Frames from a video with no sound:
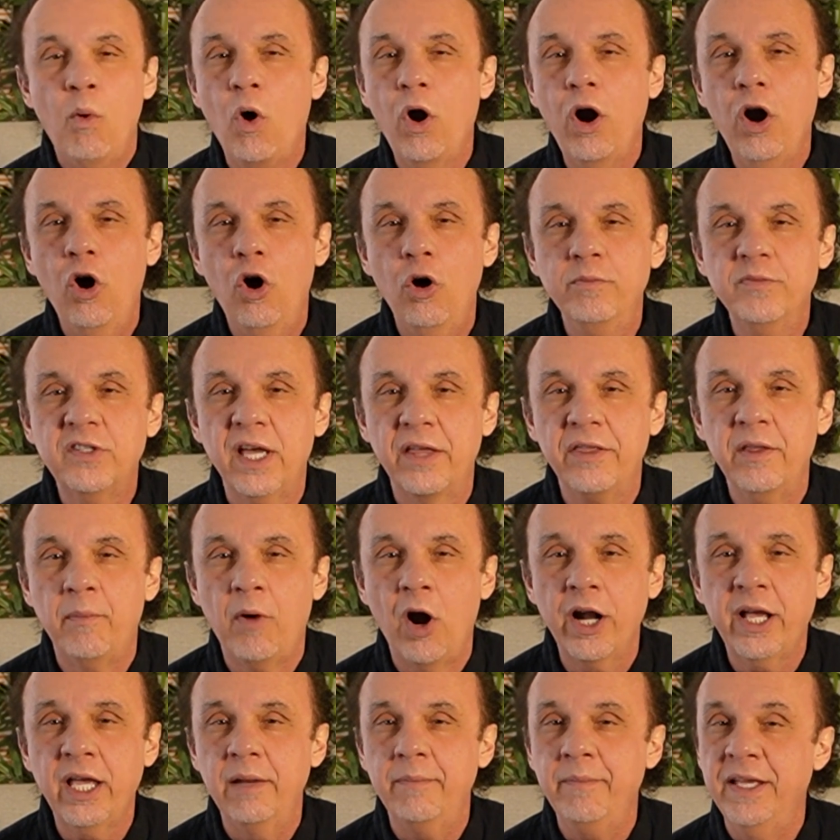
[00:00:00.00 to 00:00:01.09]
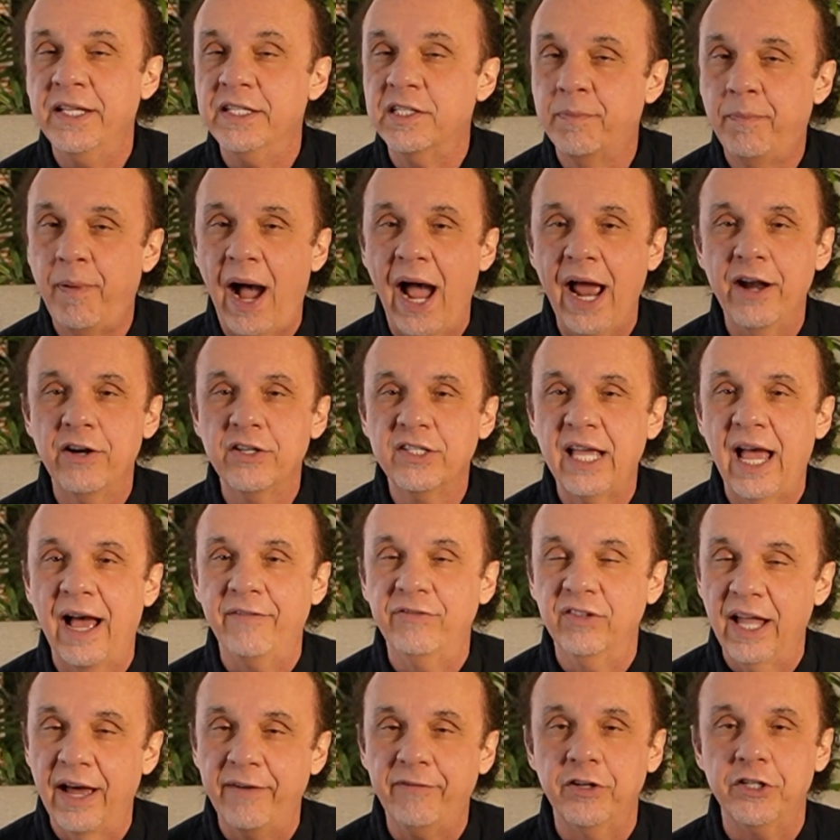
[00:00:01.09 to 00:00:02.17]
More homes on the market means buyers
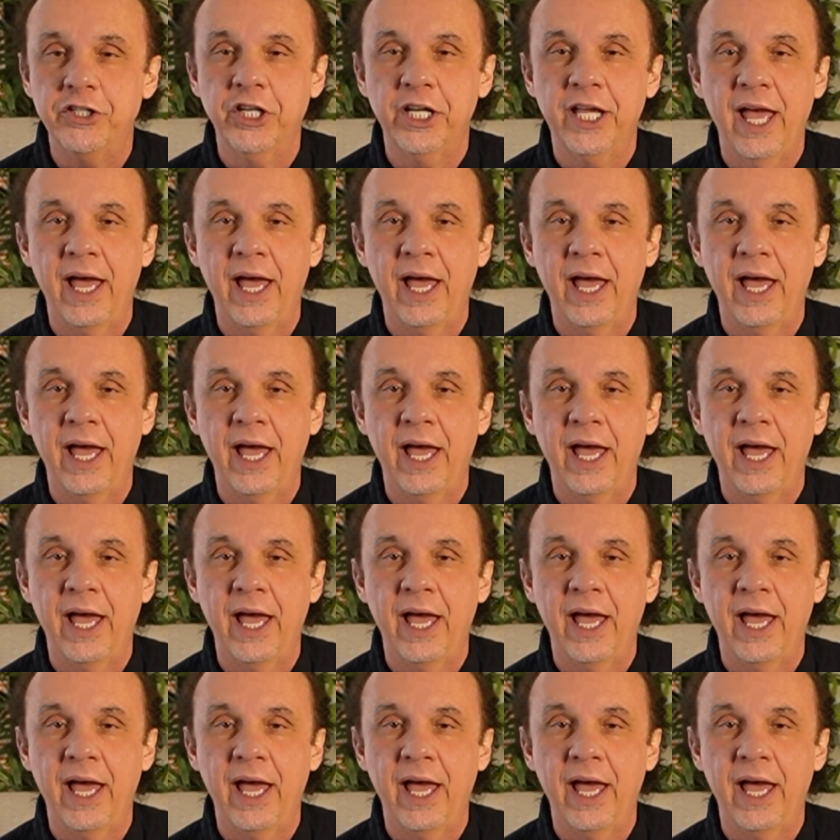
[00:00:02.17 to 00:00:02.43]
have leverage